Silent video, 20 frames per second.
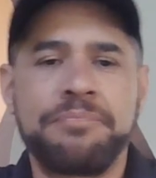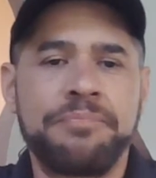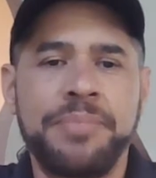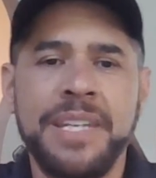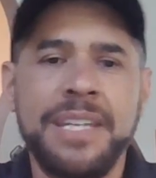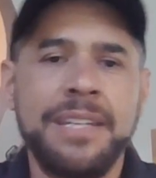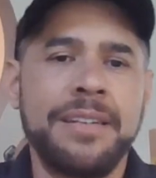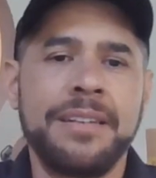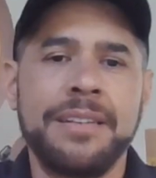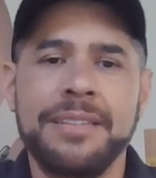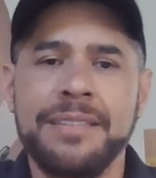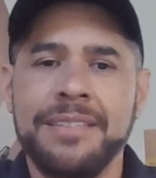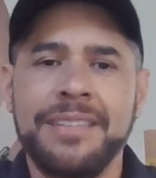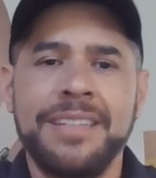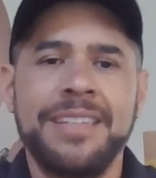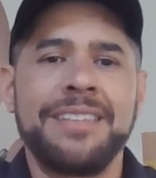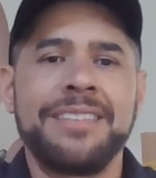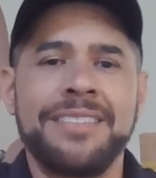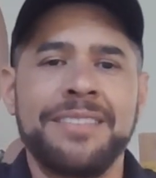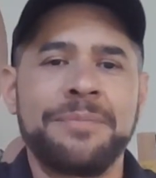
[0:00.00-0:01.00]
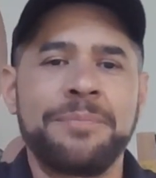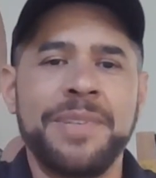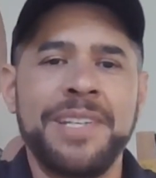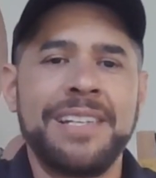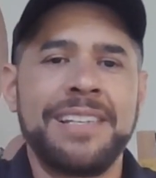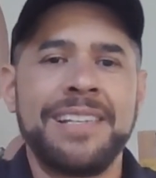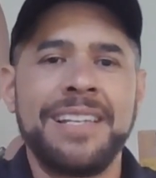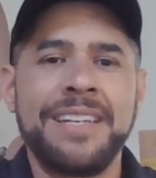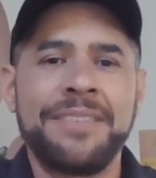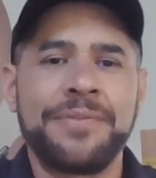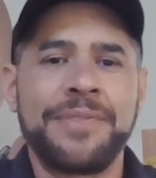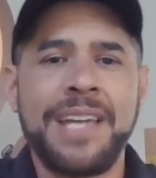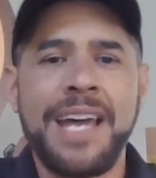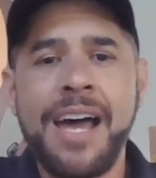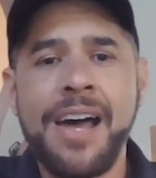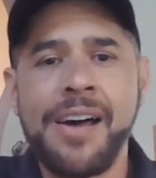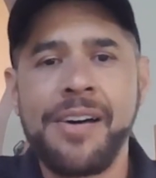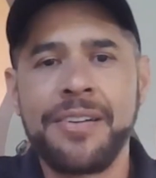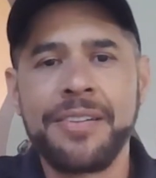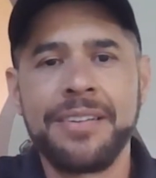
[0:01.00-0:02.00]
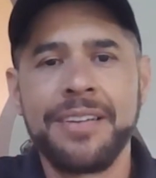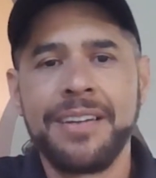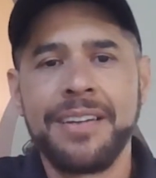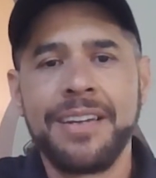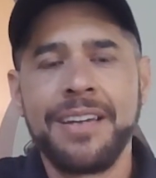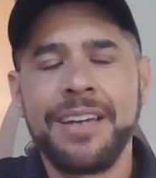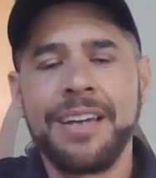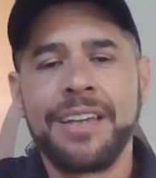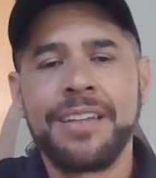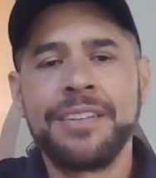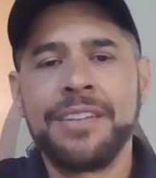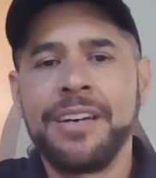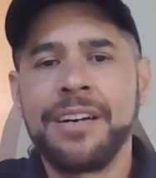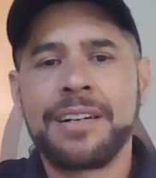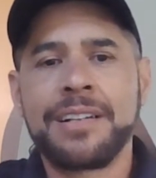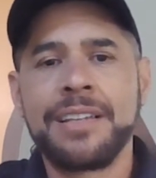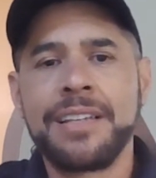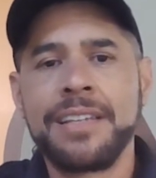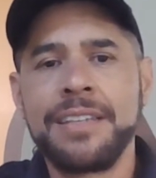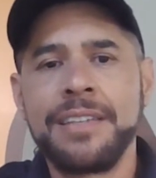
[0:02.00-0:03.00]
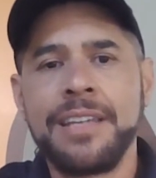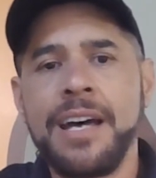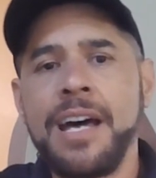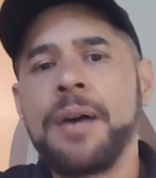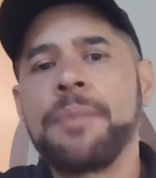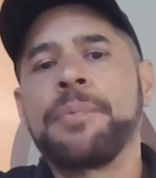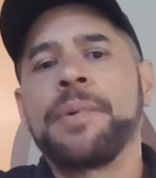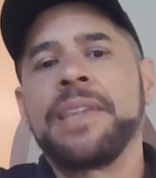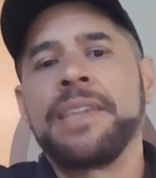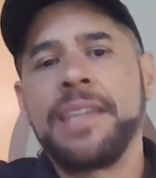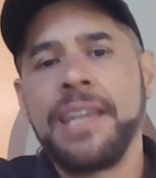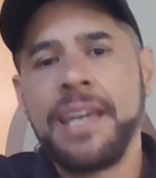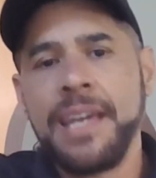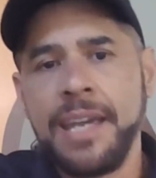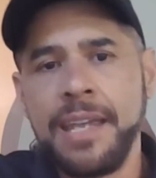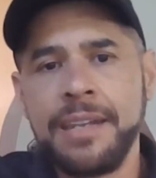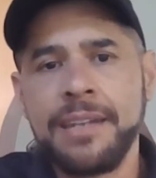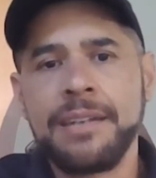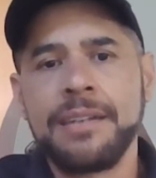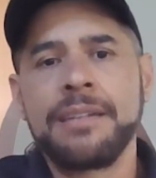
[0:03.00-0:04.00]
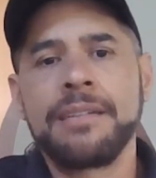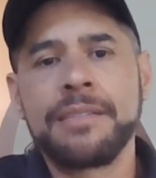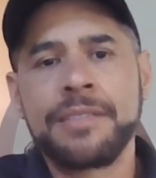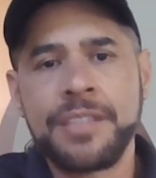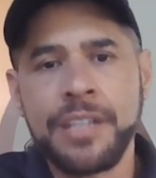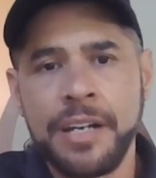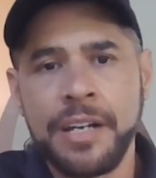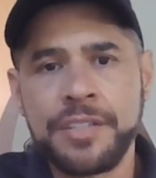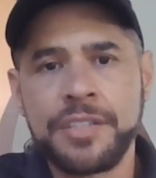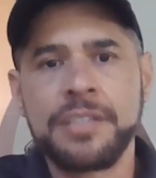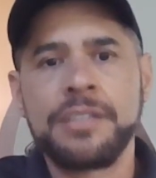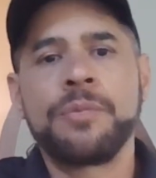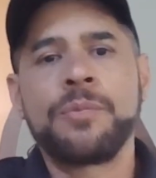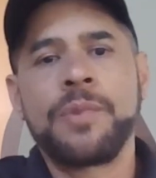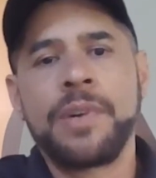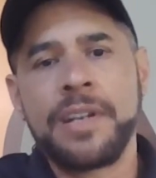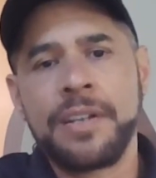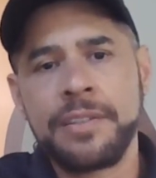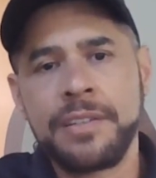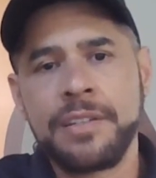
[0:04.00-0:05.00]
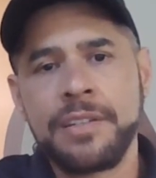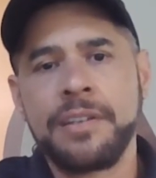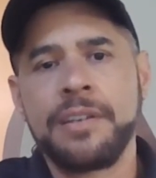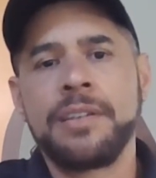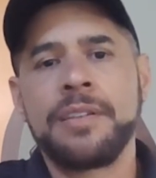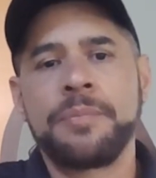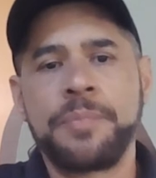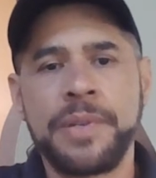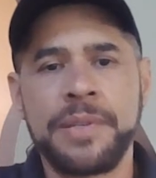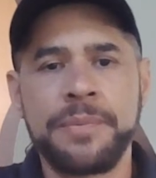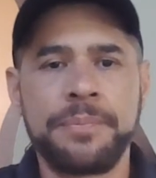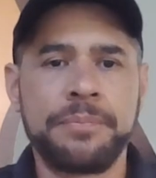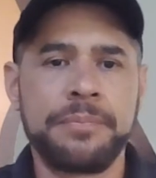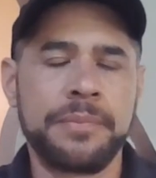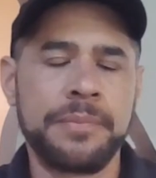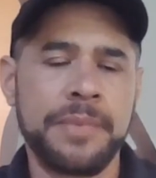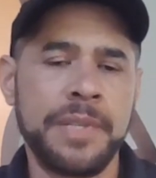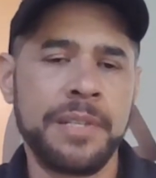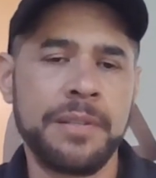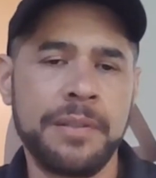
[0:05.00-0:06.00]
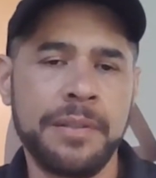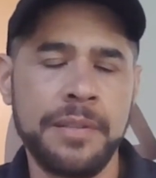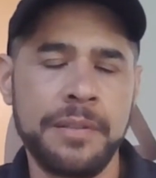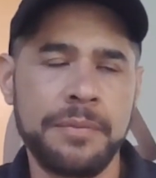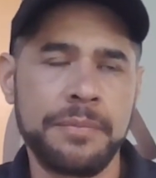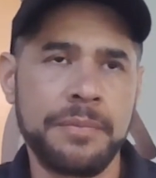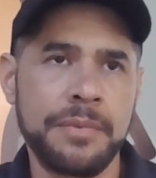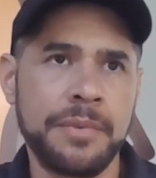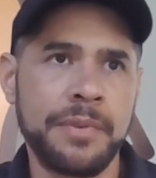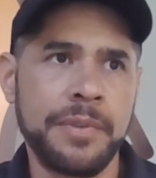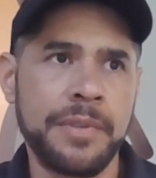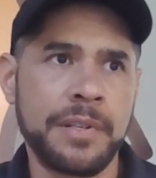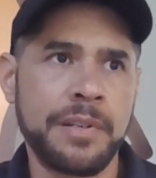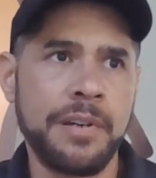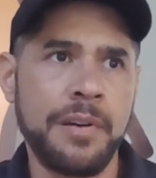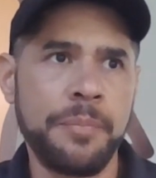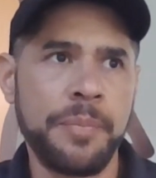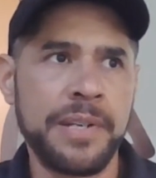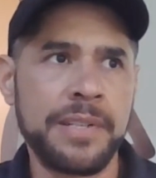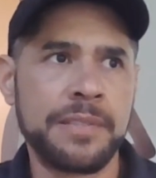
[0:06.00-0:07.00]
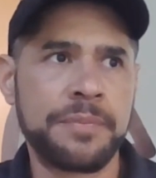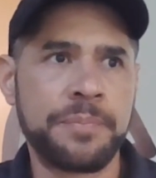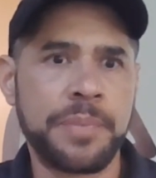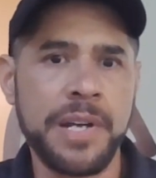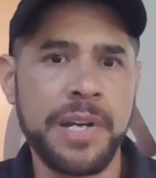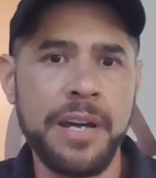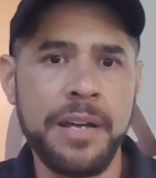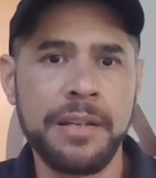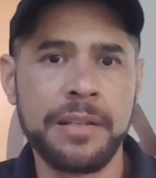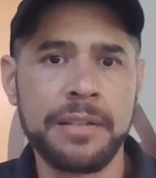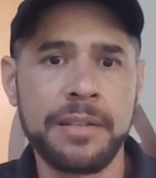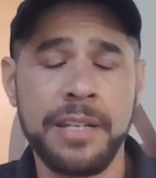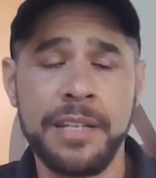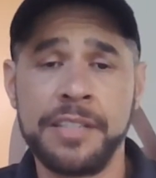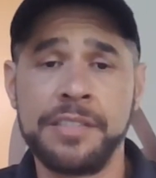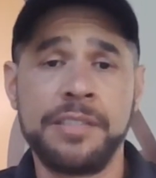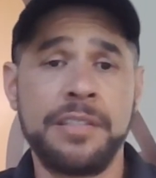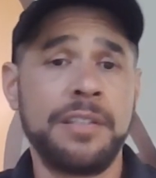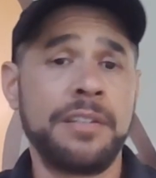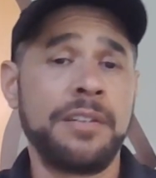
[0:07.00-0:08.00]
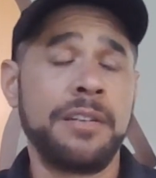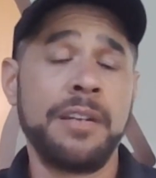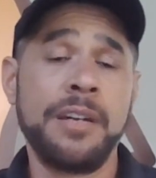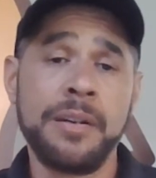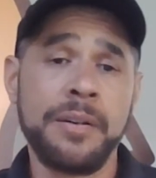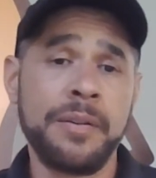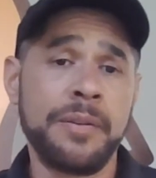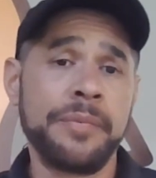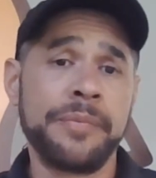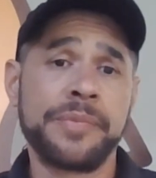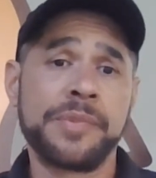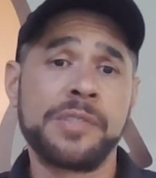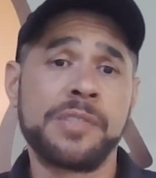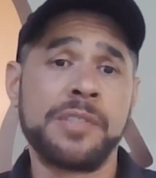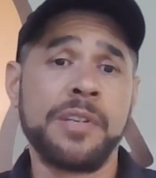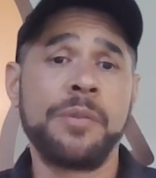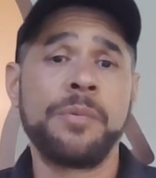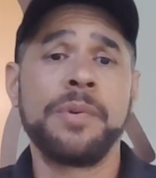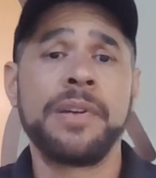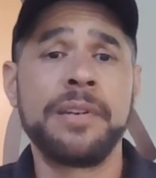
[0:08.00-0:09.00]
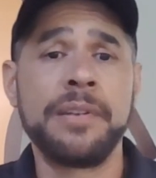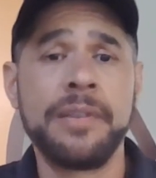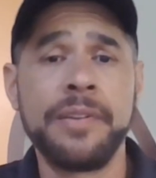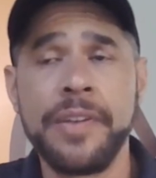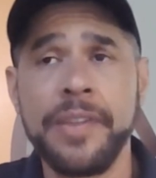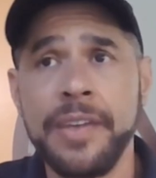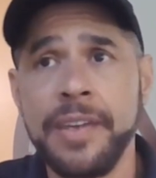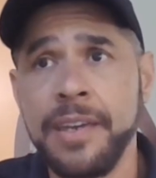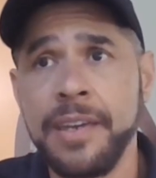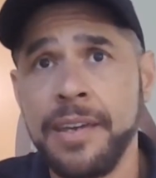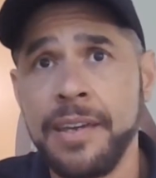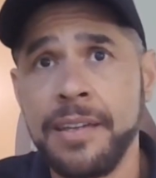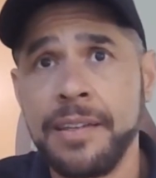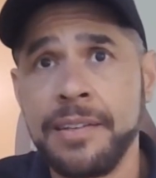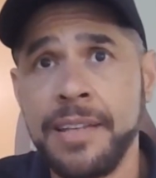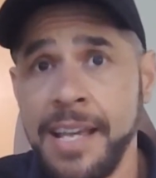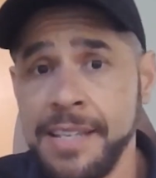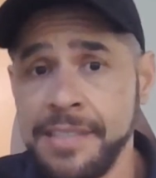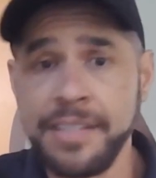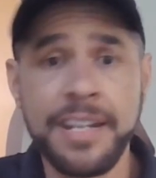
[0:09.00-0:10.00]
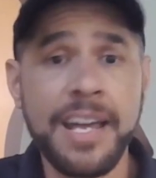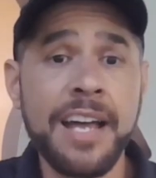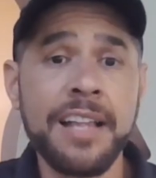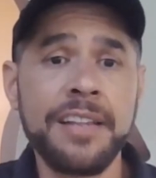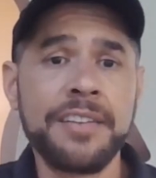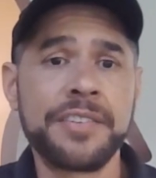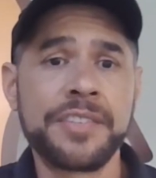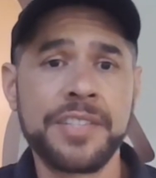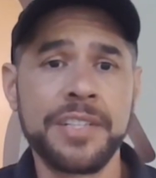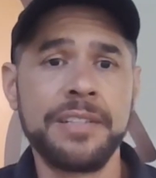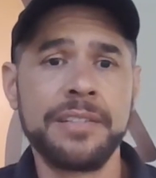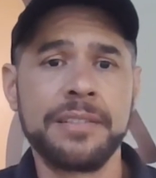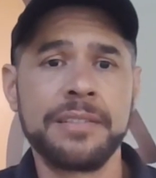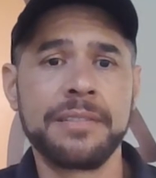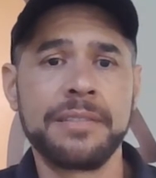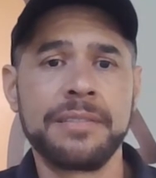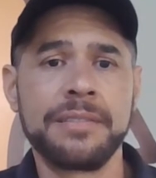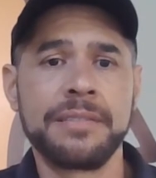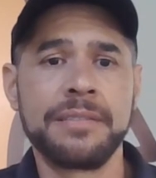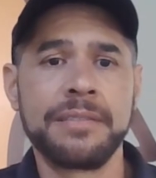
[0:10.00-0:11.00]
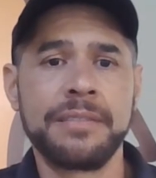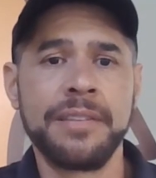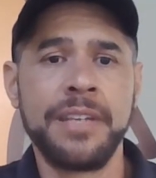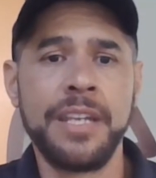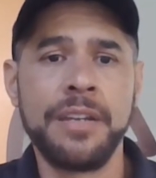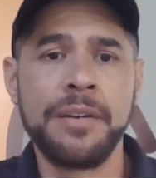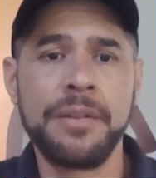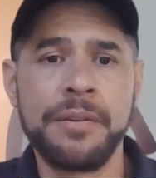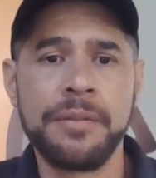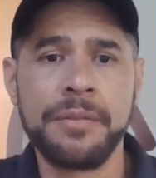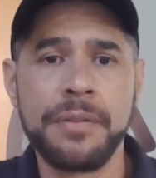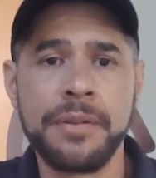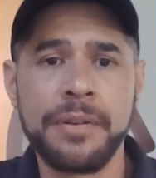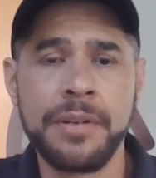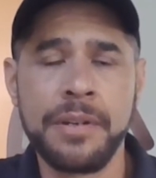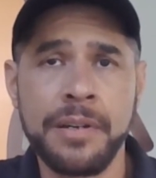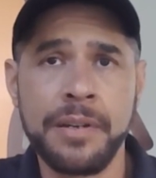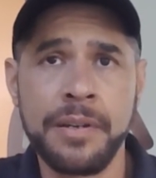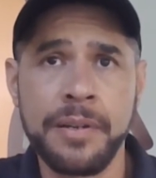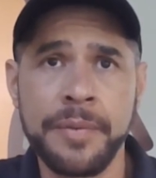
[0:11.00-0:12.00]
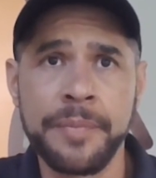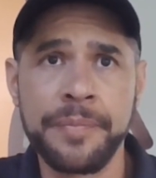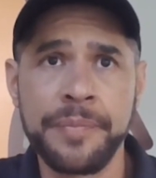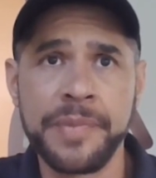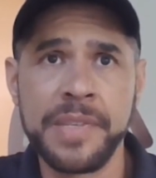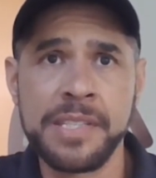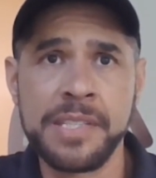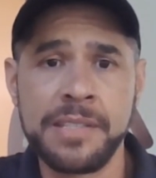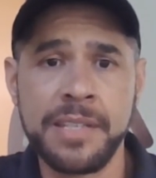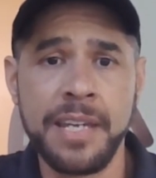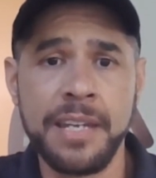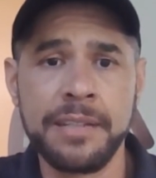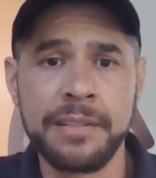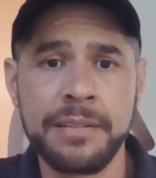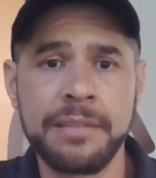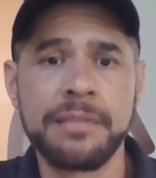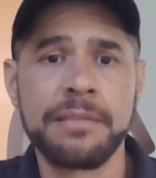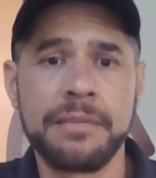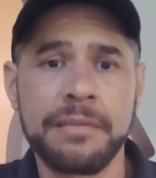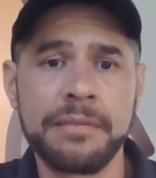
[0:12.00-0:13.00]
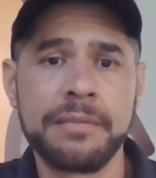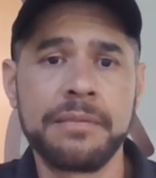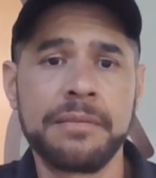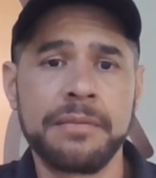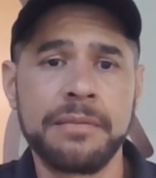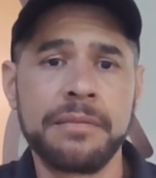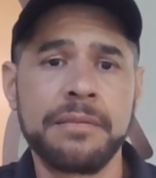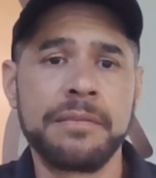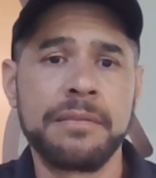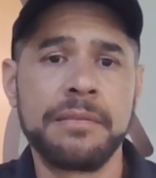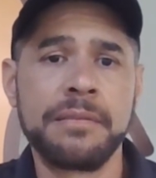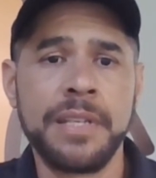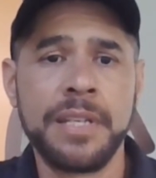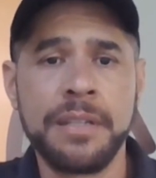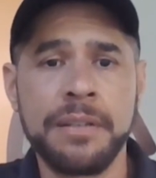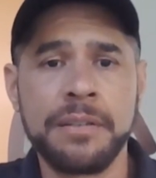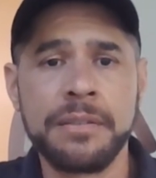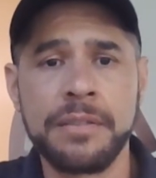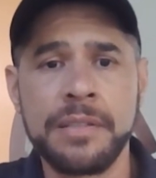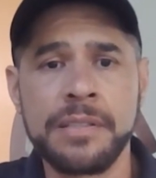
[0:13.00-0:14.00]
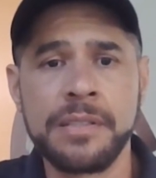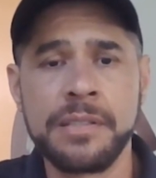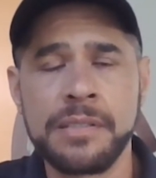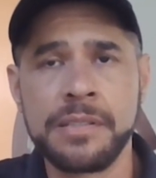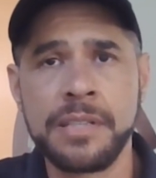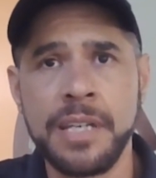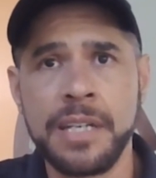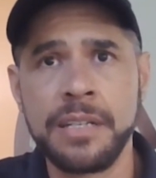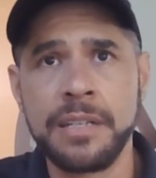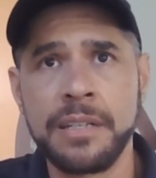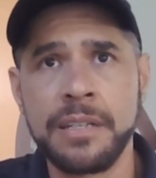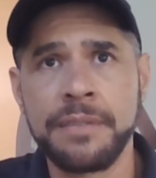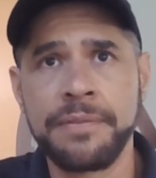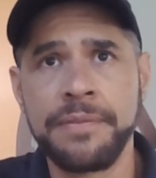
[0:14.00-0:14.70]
peanut, you know, being left out, not cleaned up, and then touching one of the other people, you know, other company's product. And next thing you know, someone that has an allergy, you know, is getting affected.